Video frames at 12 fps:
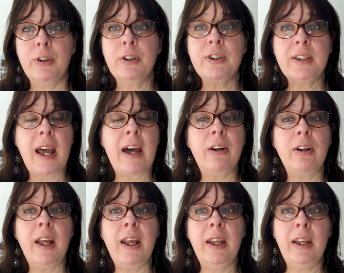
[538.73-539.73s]
first
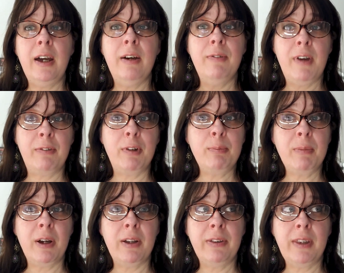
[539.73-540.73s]
Saturday of every
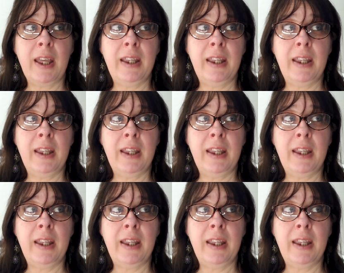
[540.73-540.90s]
month,